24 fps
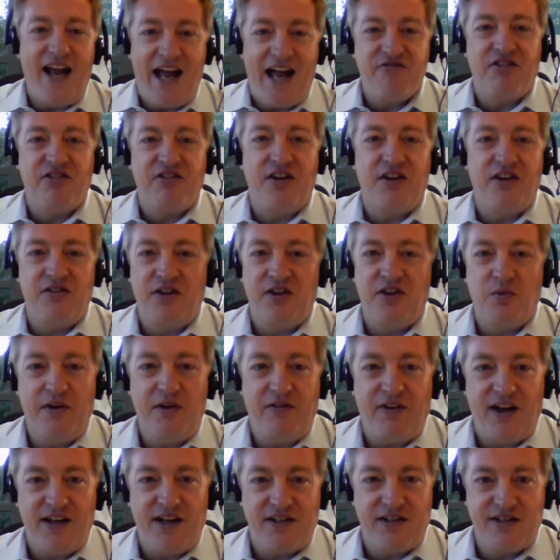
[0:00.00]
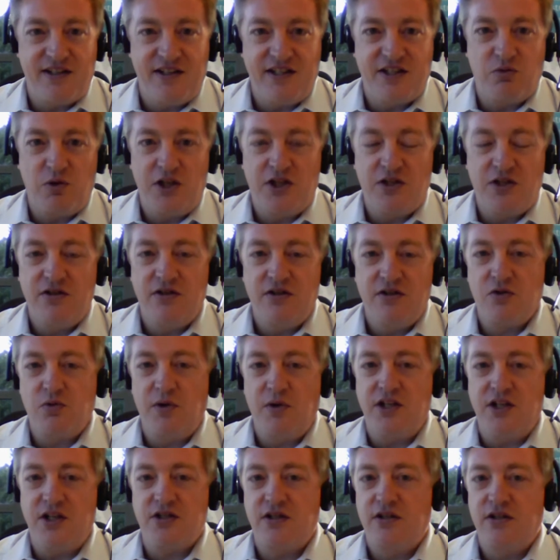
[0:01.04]
ever that we've had since we
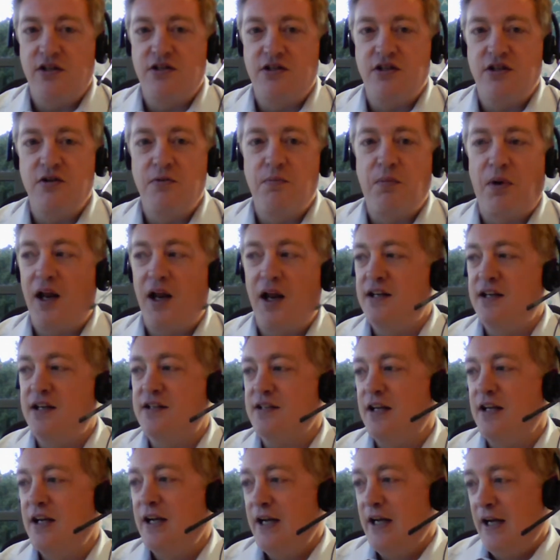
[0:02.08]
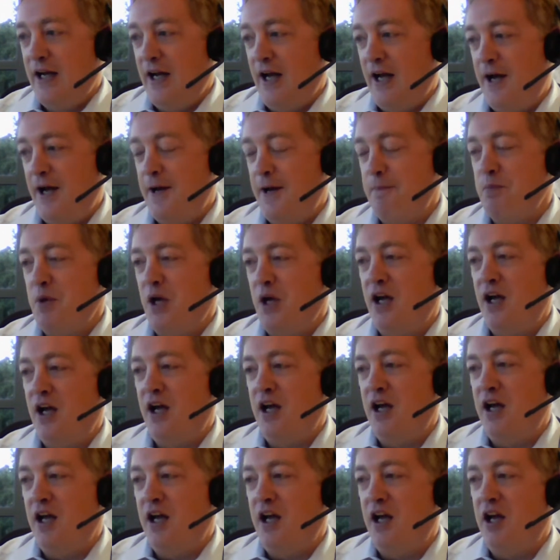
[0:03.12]
switched to the two-plate
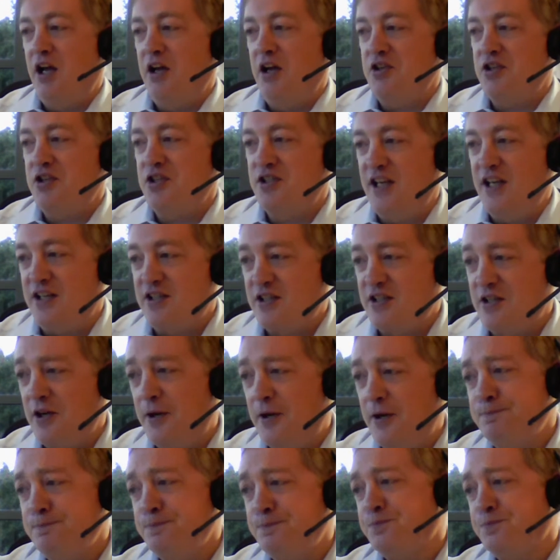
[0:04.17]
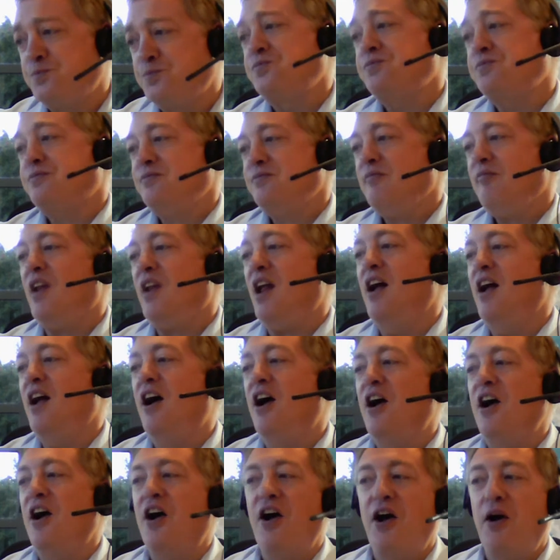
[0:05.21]
system.
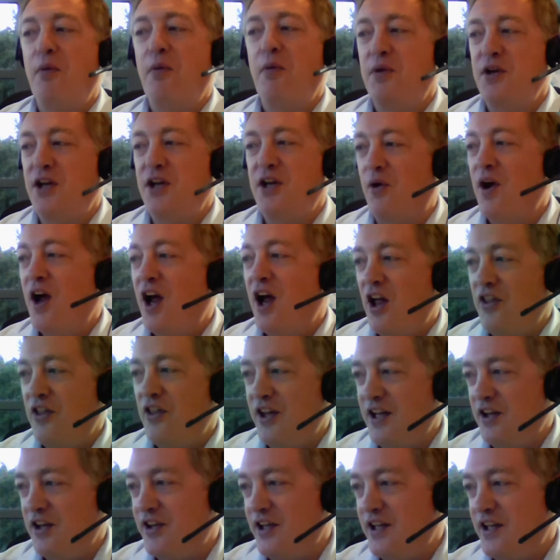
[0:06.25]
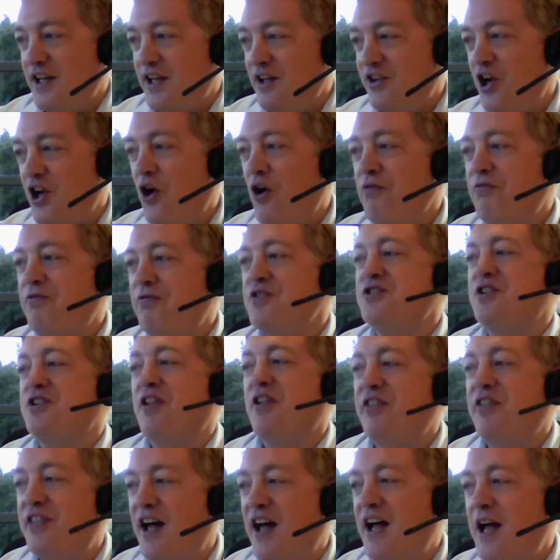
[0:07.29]
The offers are
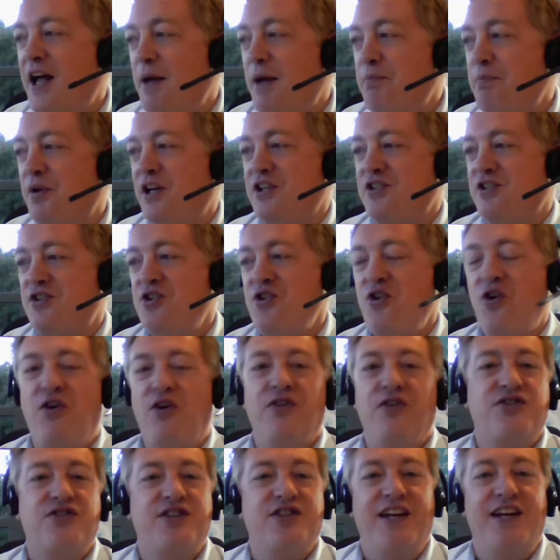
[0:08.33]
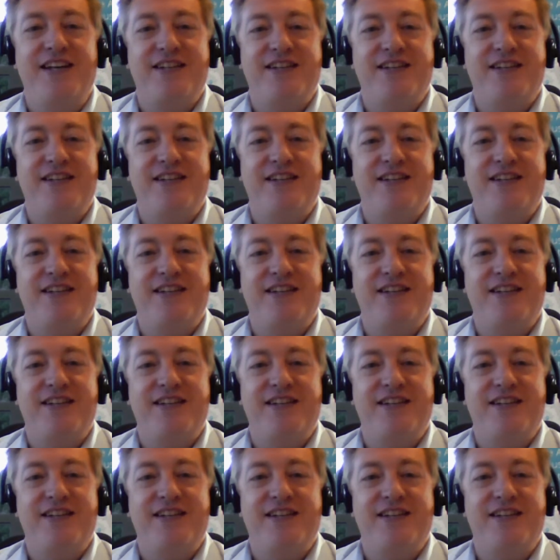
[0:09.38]
there, but it's not